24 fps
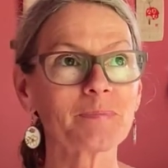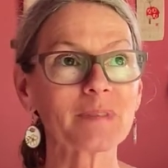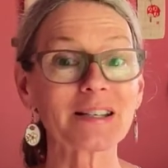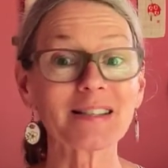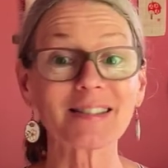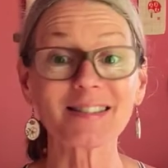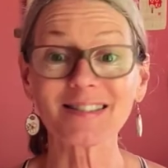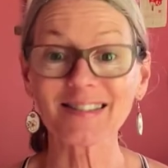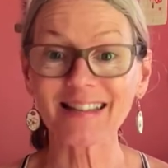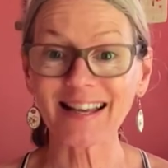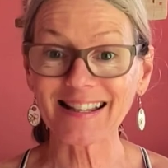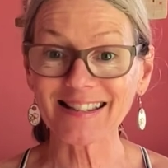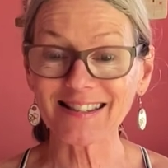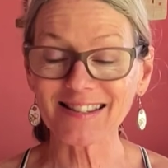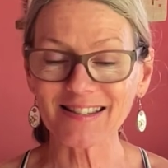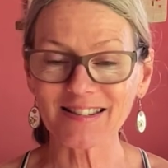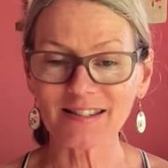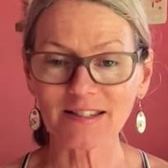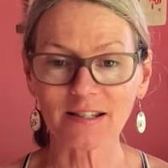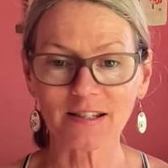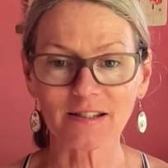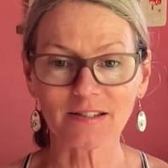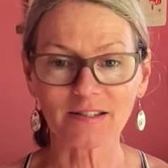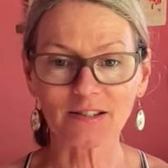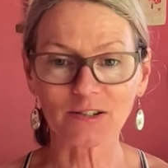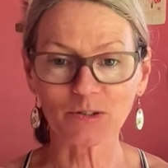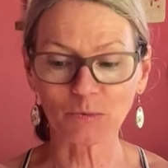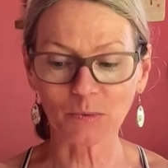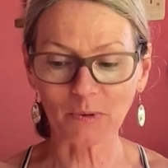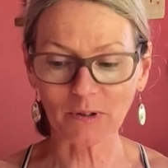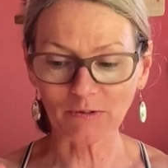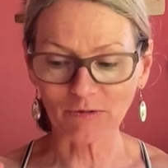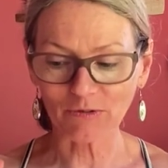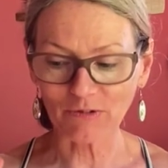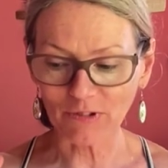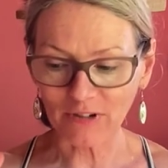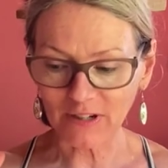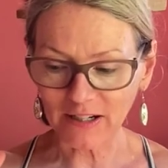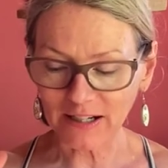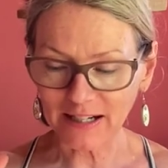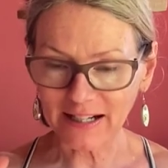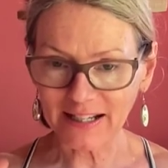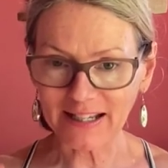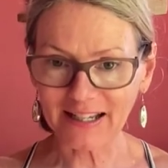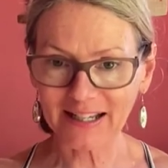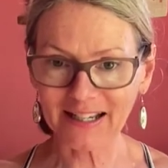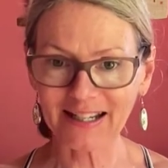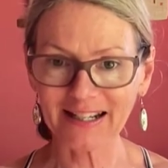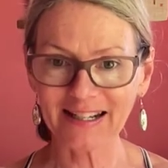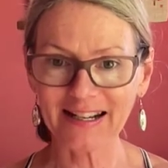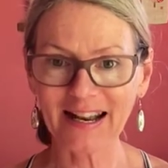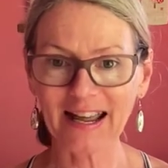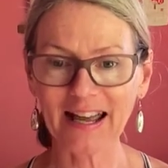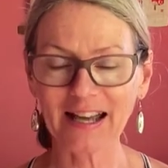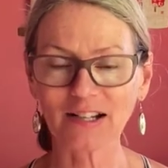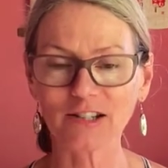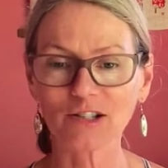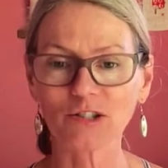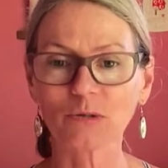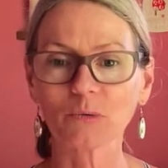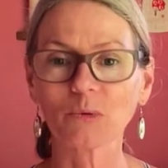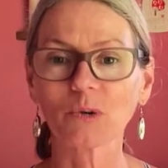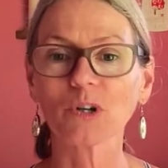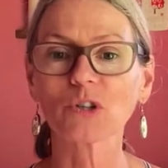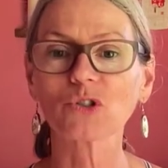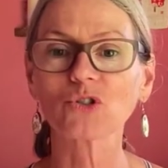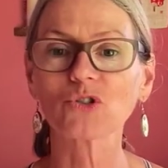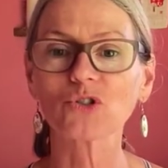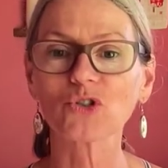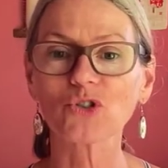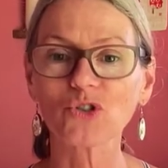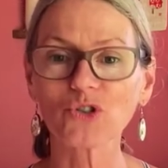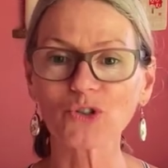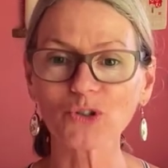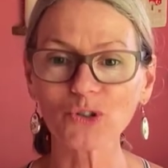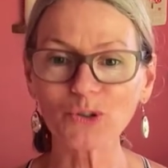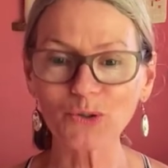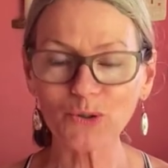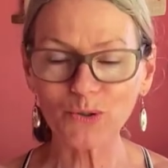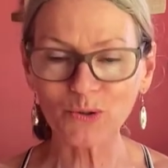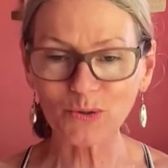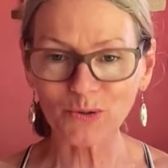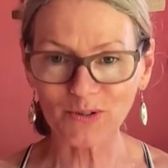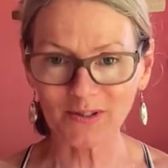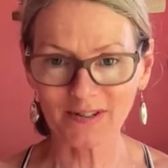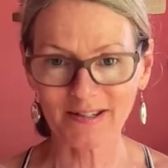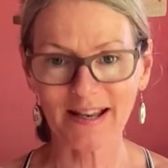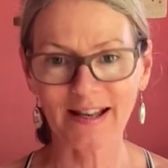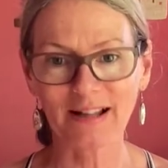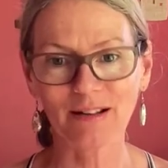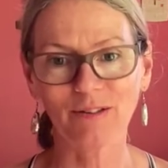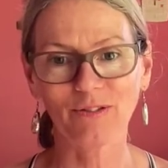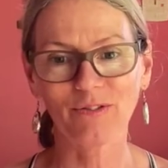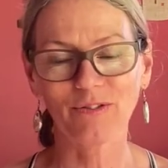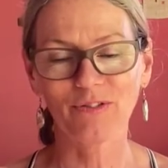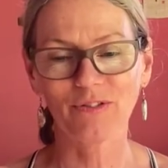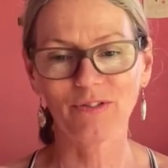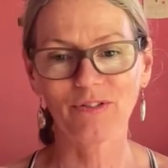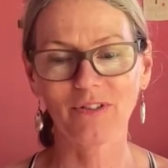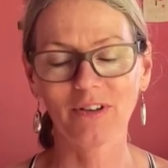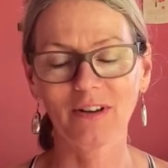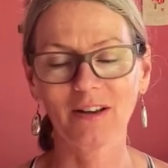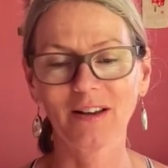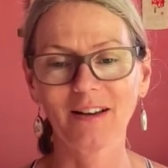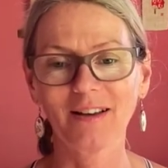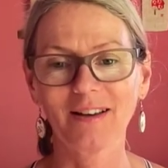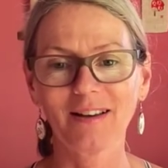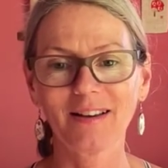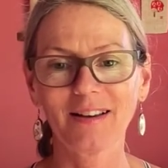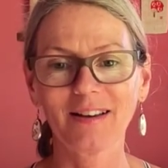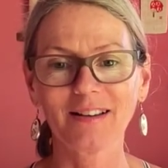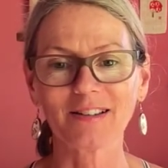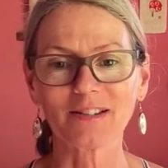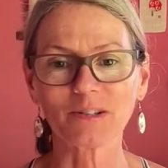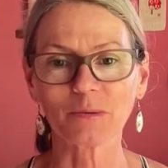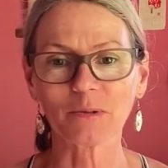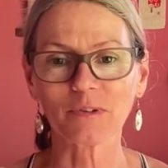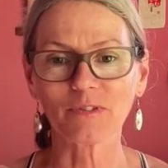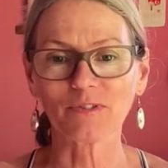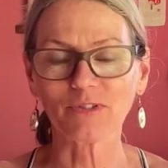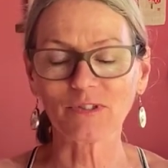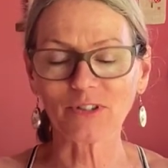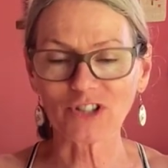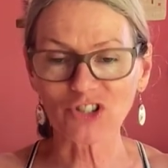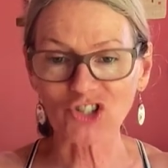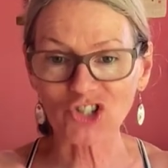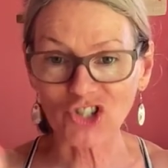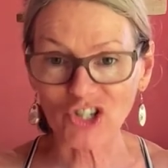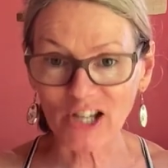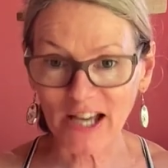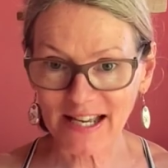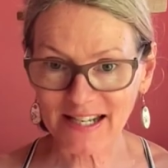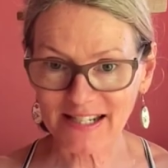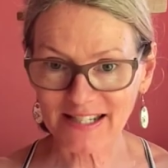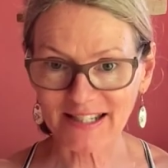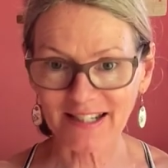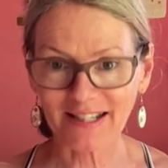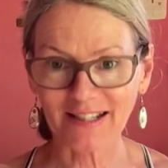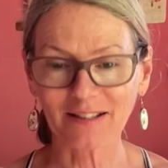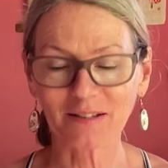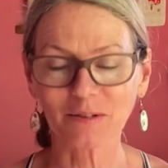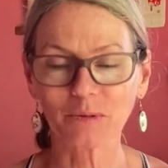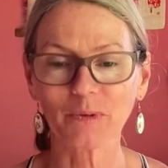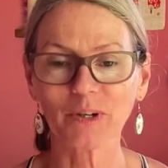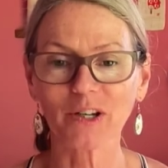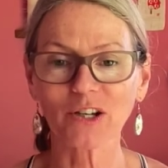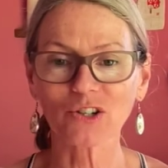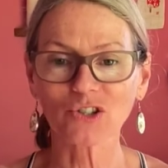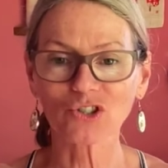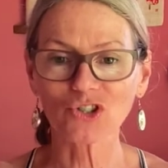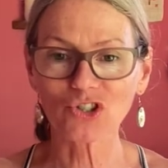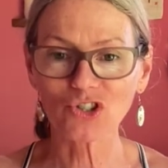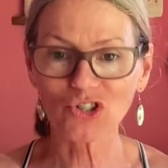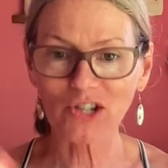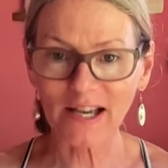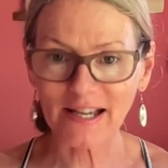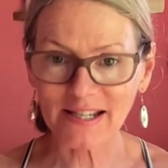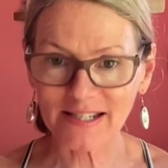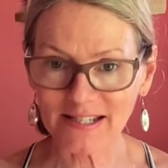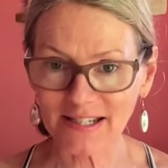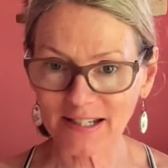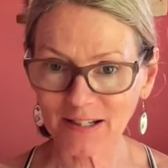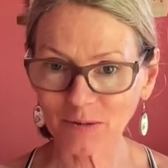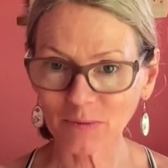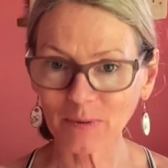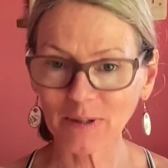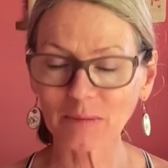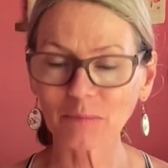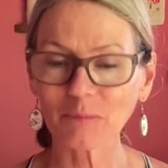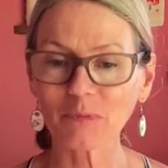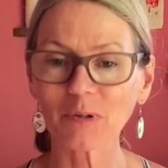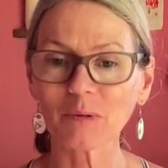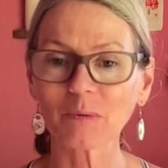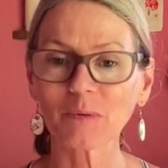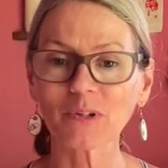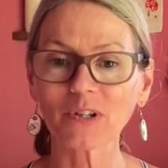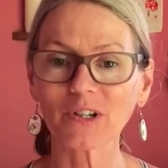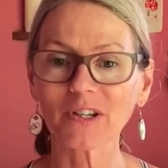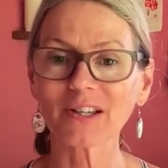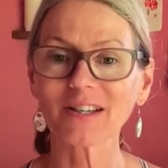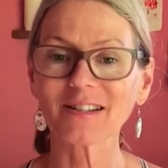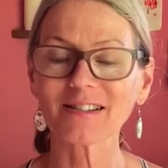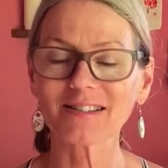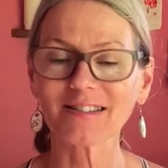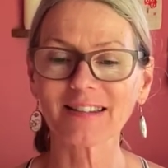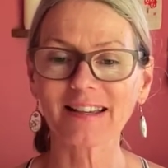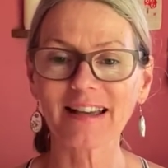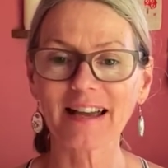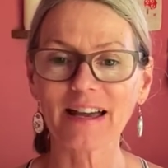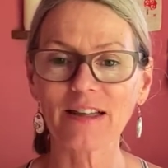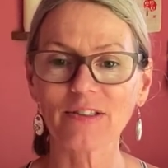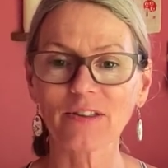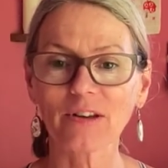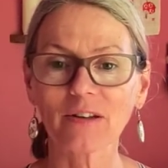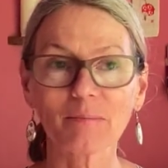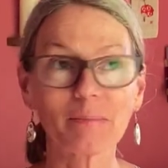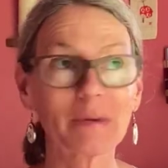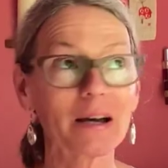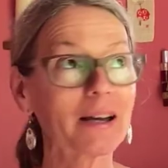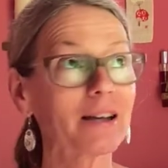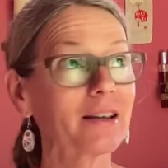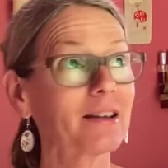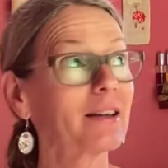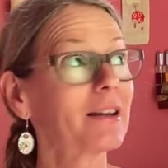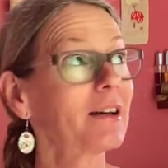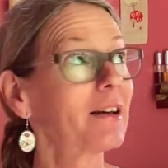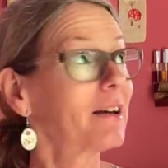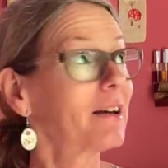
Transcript: senses as we really connect to our true self. So we're shedding, we are shedding when we're working together. My